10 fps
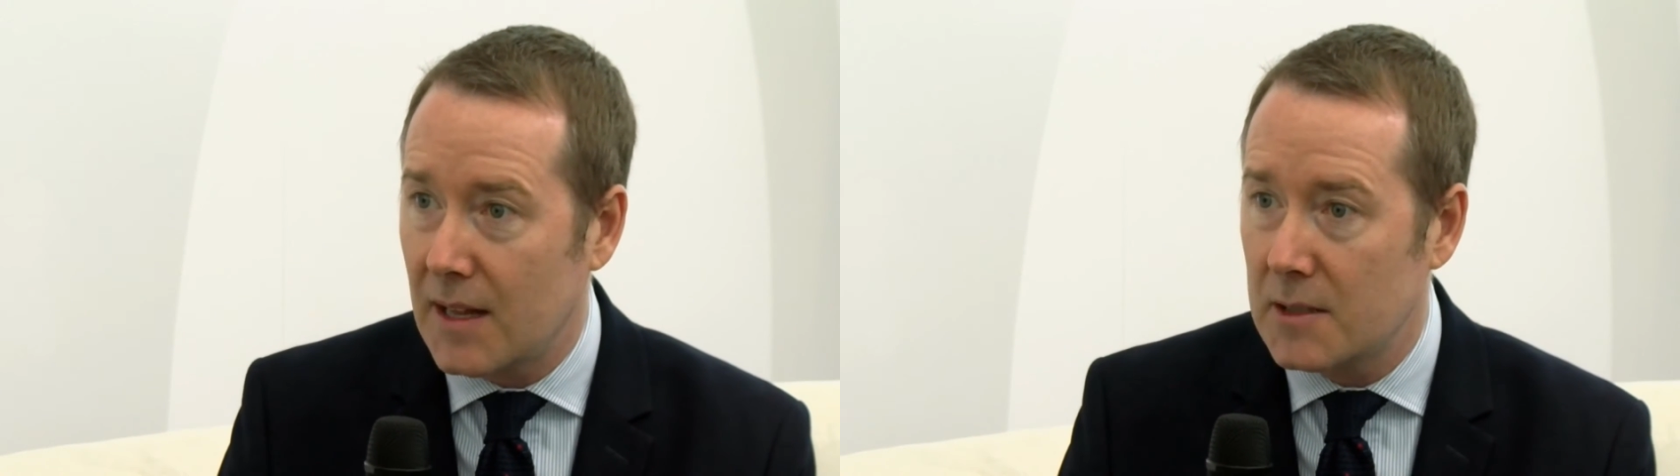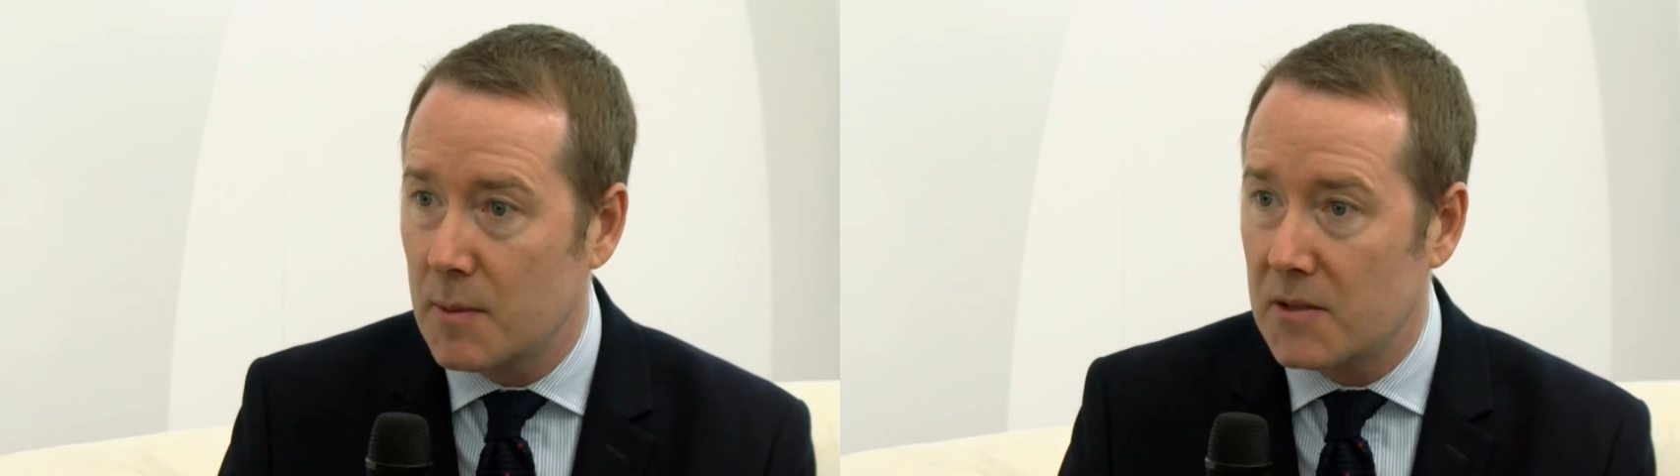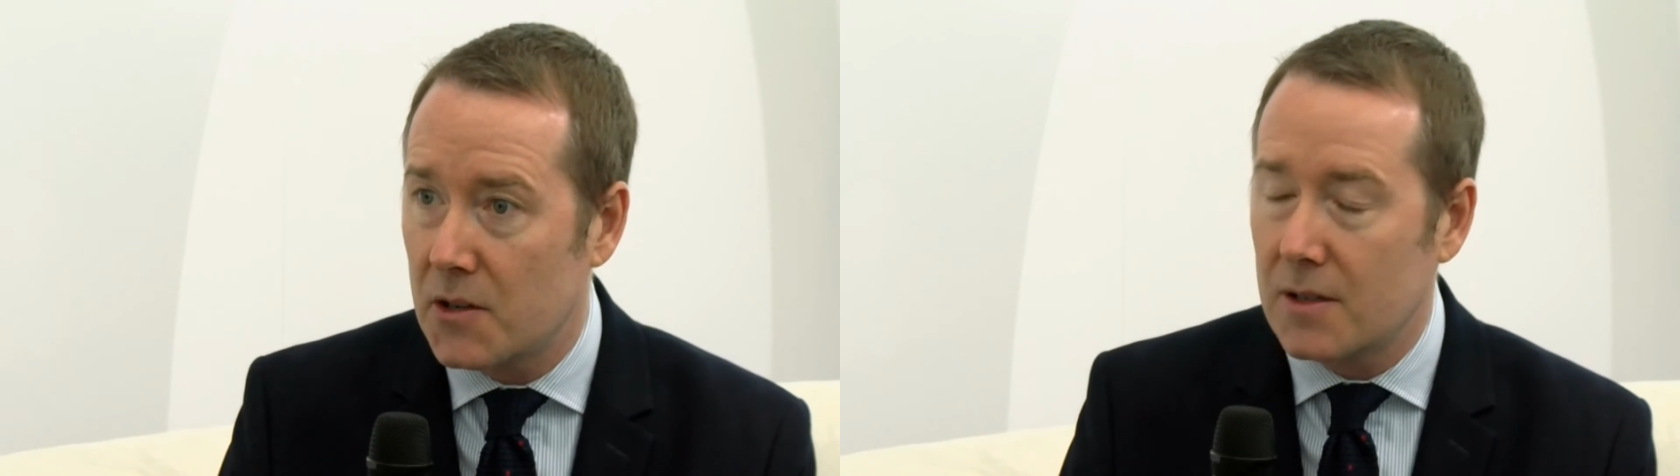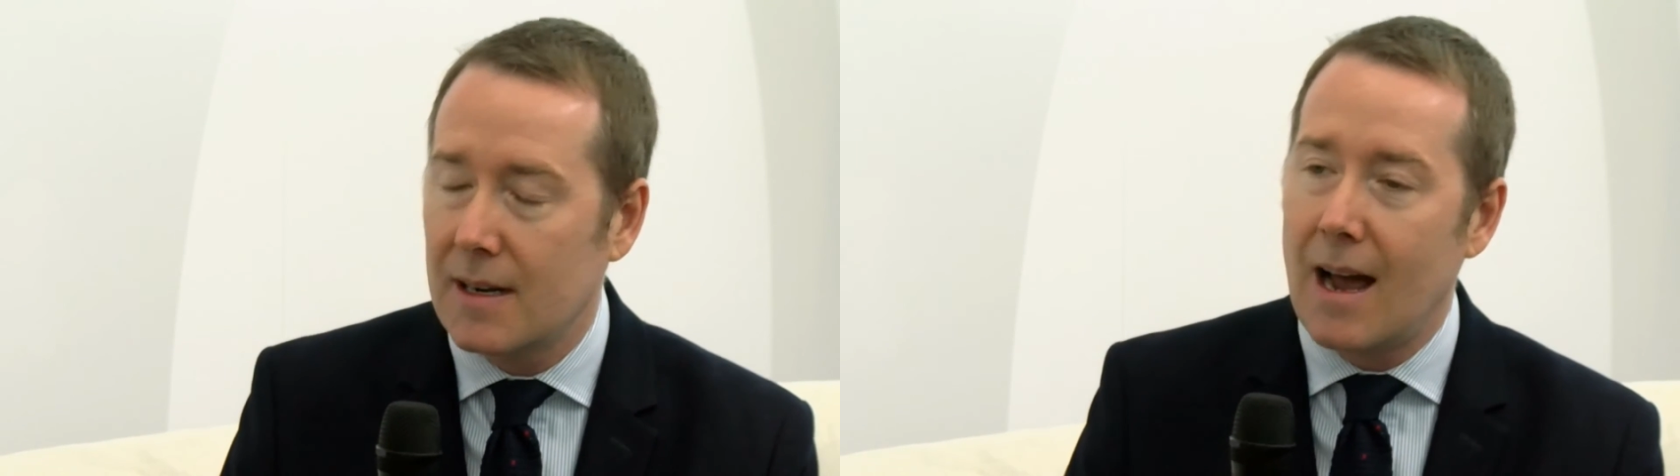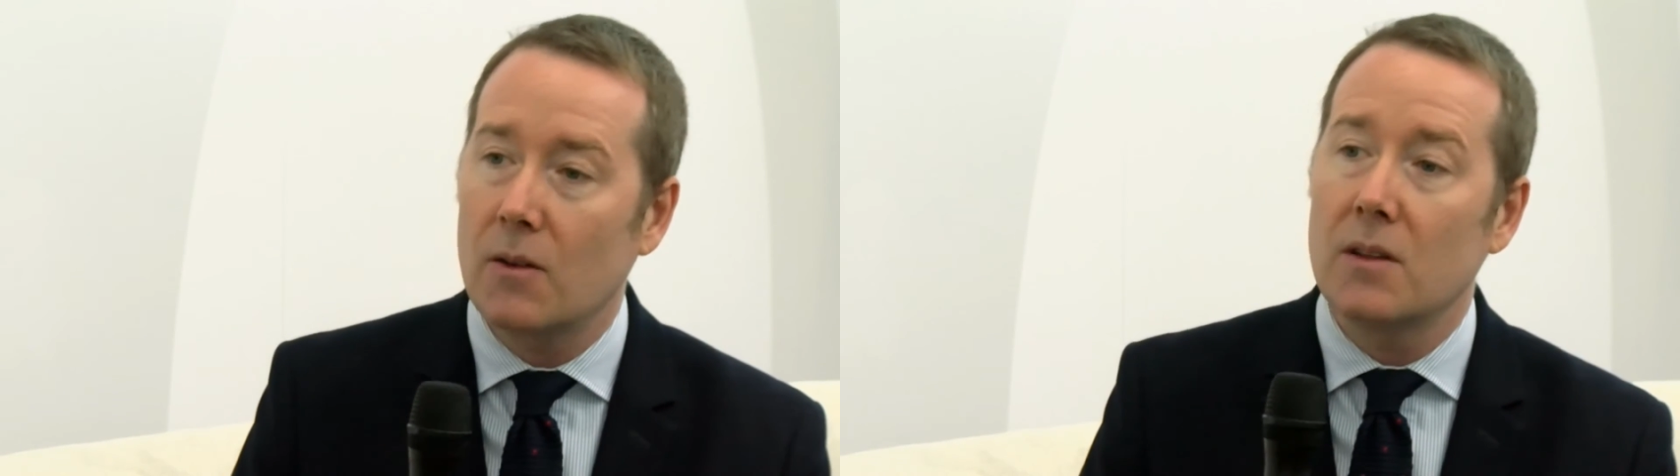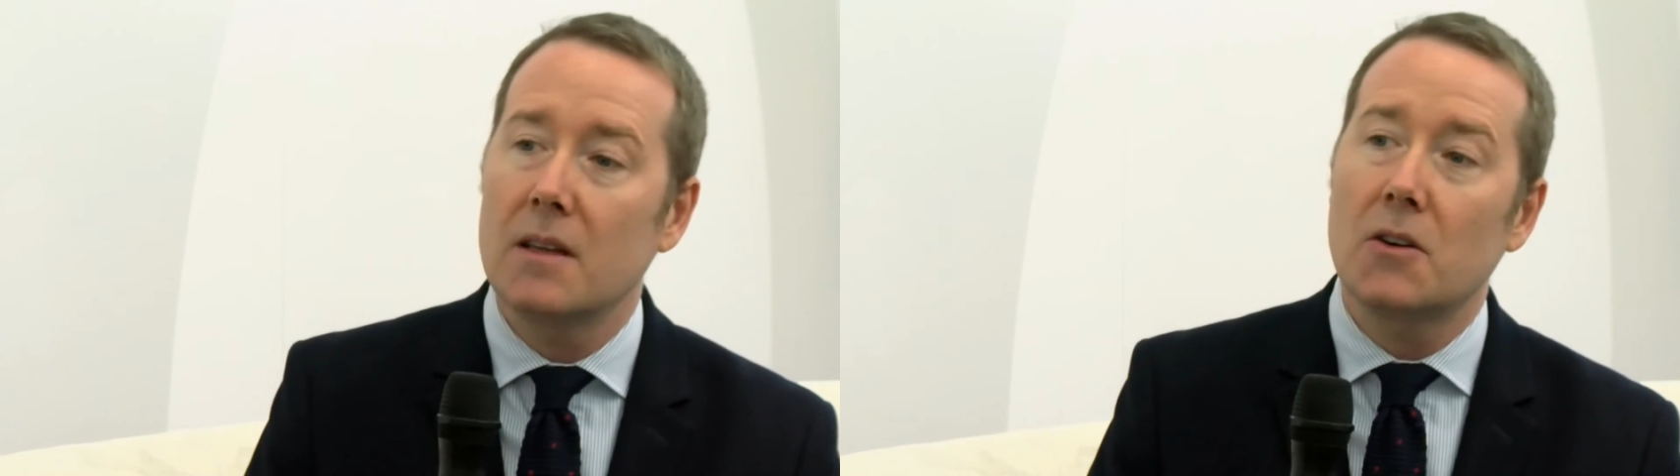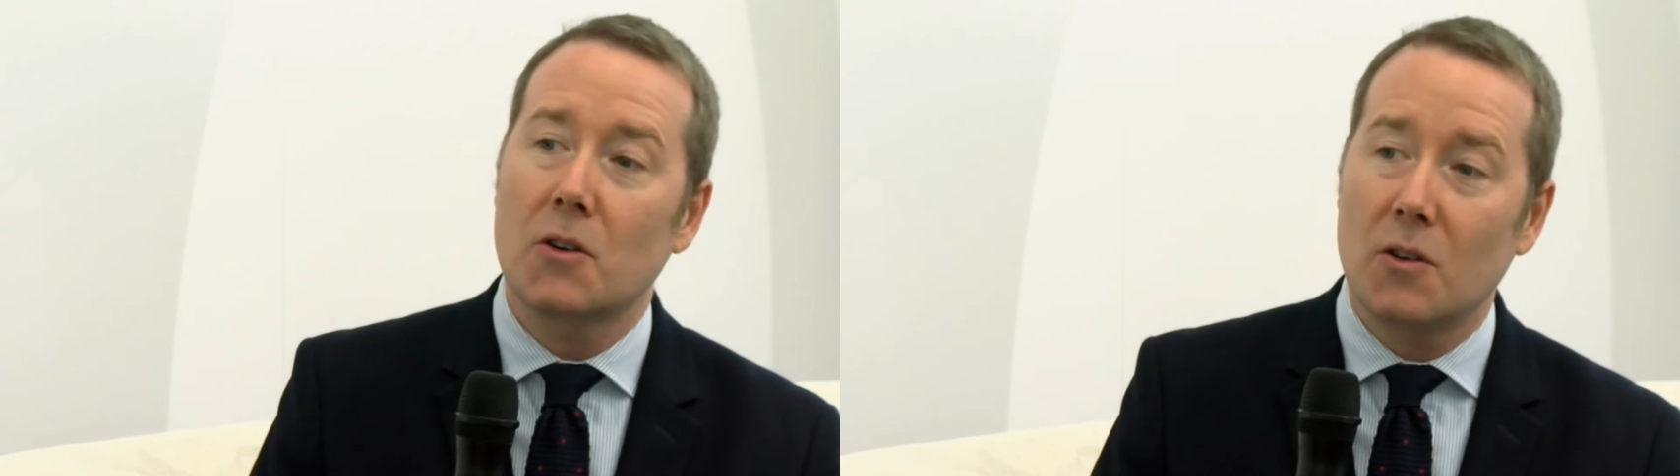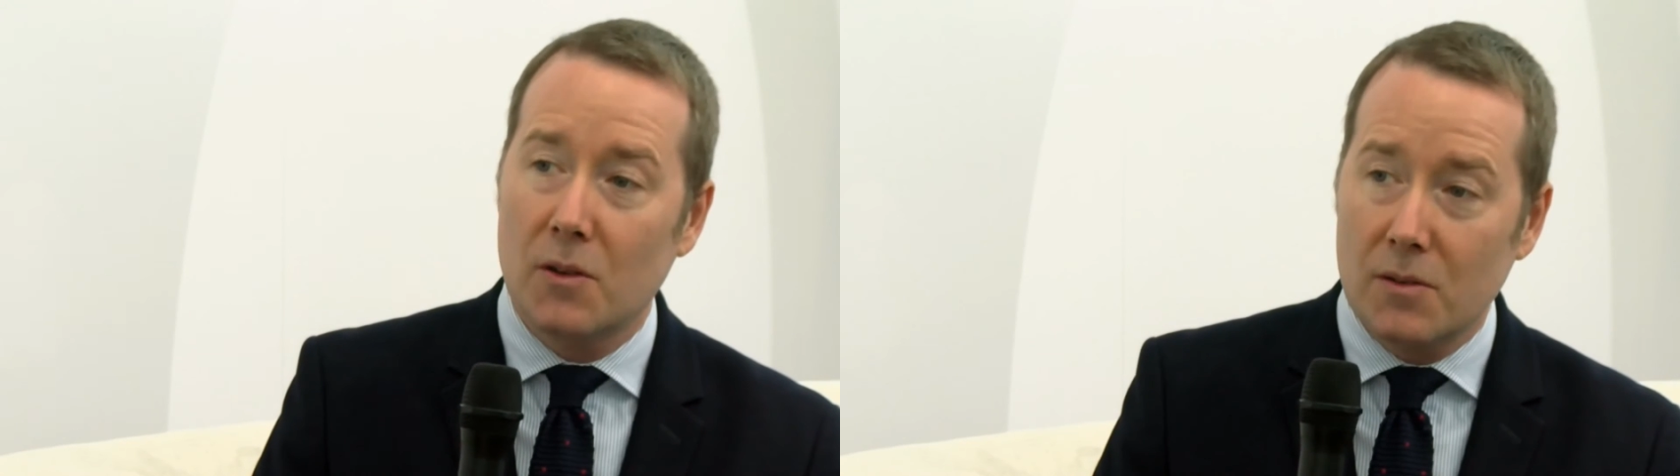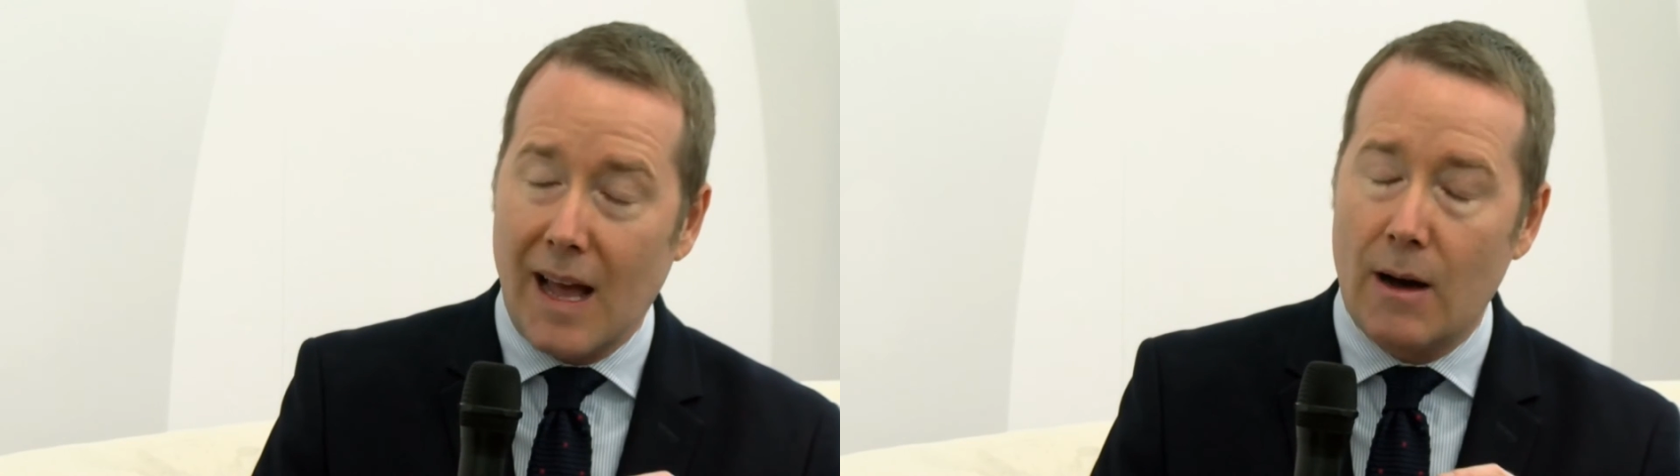lens position and how little